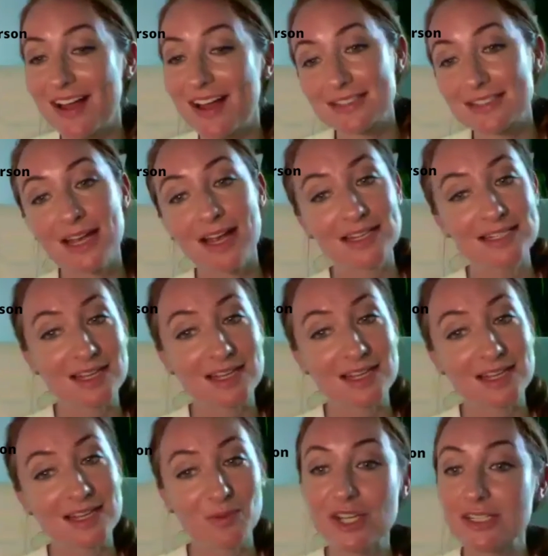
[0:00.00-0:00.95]
Guys, like I
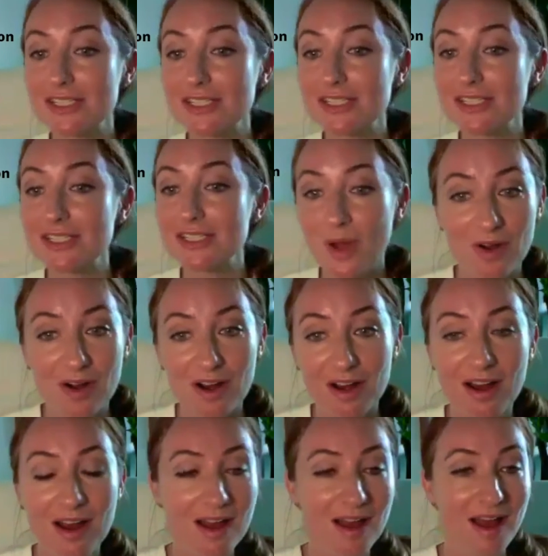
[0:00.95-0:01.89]
said, we just did a
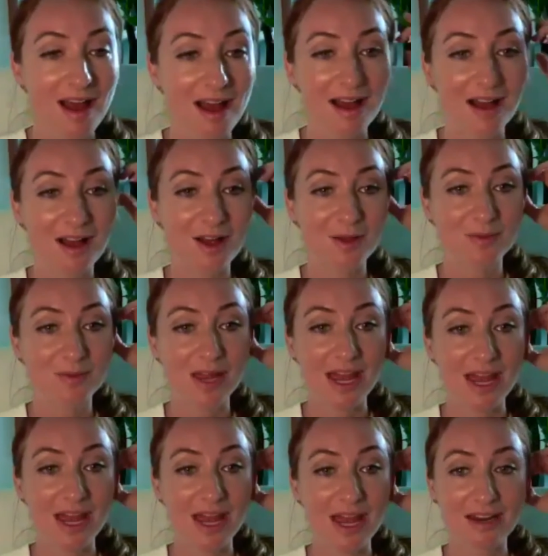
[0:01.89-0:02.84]
webinar
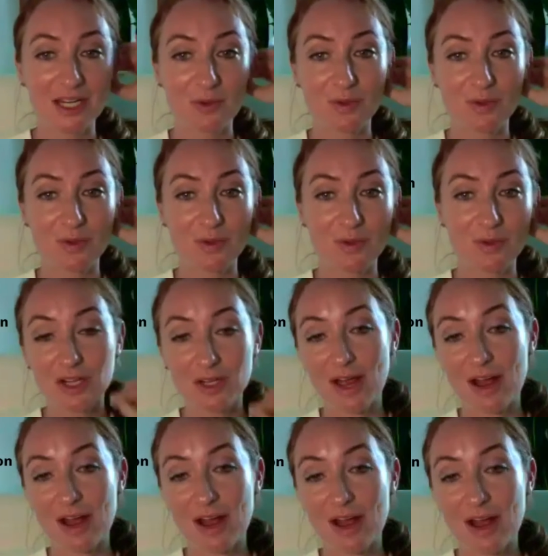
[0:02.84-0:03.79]
and it was all
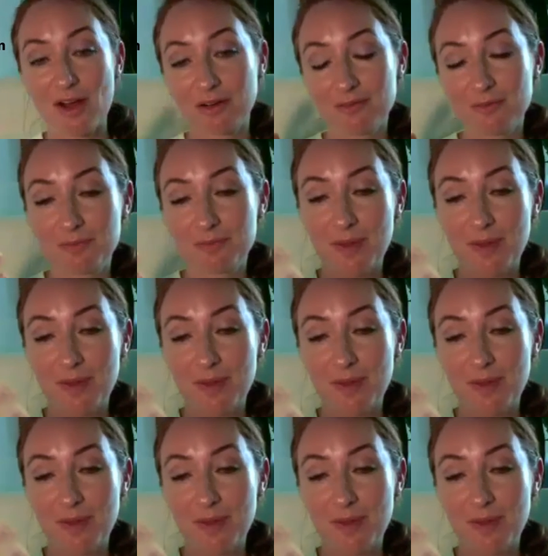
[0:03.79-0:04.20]
about